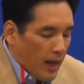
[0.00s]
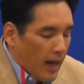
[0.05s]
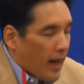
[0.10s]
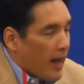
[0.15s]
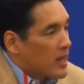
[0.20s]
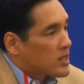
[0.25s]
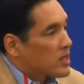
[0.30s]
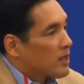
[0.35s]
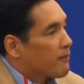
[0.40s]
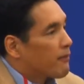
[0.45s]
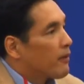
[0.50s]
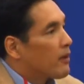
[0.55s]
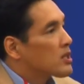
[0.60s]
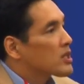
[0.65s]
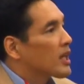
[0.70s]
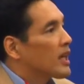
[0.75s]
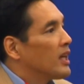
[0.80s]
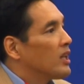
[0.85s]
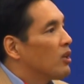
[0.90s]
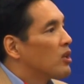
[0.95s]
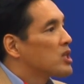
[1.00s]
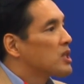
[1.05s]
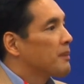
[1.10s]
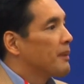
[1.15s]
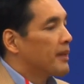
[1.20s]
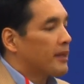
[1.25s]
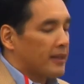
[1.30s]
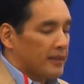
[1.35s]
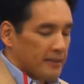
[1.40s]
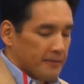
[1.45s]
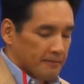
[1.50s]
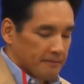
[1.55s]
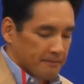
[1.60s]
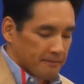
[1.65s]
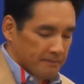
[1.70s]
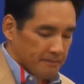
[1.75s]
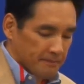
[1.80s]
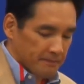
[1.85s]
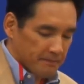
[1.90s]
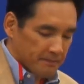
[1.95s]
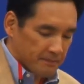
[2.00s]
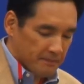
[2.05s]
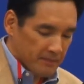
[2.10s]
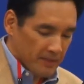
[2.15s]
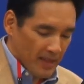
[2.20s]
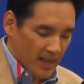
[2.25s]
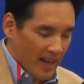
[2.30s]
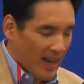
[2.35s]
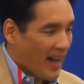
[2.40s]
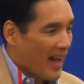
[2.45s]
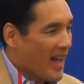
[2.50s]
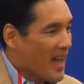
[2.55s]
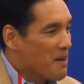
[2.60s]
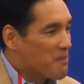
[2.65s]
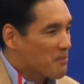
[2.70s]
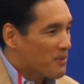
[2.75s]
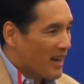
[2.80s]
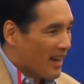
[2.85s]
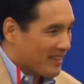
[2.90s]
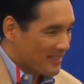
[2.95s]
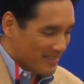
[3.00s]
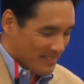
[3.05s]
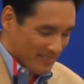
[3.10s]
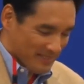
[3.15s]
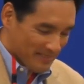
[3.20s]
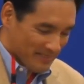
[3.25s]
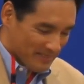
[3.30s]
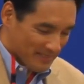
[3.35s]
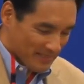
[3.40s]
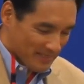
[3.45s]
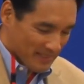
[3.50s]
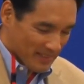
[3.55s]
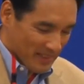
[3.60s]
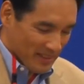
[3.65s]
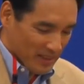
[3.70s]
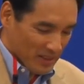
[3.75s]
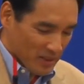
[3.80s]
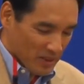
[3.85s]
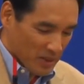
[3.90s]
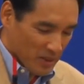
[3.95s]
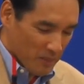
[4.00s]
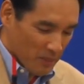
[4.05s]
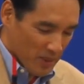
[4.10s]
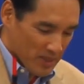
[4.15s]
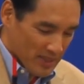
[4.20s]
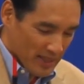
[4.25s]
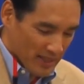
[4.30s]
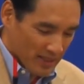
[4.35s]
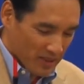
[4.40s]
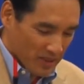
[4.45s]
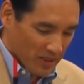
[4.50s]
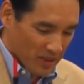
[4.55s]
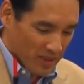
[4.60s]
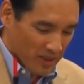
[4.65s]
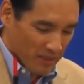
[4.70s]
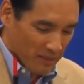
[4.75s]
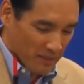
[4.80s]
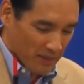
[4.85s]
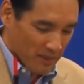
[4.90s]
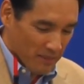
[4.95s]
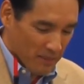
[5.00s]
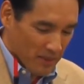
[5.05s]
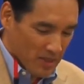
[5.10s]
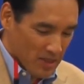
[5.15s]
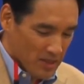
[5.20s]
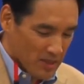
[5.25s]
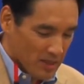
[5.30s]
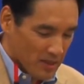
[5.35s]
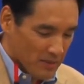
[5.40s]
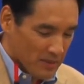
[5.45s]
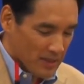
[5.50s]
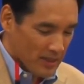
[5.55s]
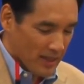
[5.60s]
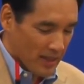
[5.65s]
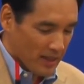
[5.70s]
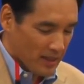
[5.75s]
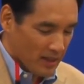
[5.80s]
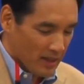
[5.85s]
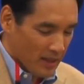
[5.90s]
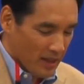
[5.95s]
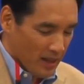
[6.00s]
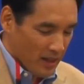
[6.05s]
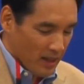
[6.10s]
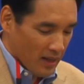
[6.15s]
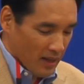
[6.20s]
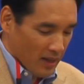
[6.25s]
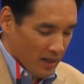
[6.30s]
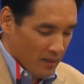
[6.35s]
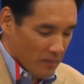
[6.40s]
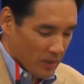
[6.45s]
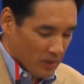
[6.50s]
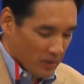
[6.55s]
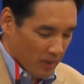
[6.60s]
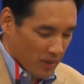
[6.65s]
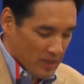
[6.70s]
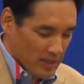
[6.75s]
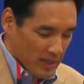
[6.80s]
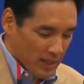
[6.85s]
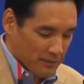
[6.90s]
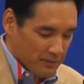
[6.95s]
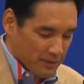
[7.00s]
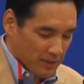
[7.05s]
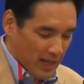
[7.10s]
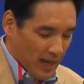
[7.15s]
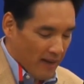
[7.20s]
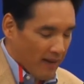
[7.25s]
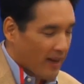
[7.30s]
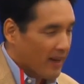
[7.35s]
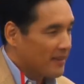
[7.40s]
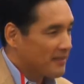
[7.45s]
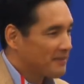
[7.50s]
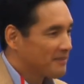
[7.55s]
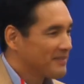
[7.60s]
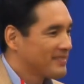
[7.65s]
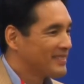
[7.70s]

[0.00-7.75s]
As the first keynote speaker, I am proud to present to you Minister of State Motohisa Furukawa.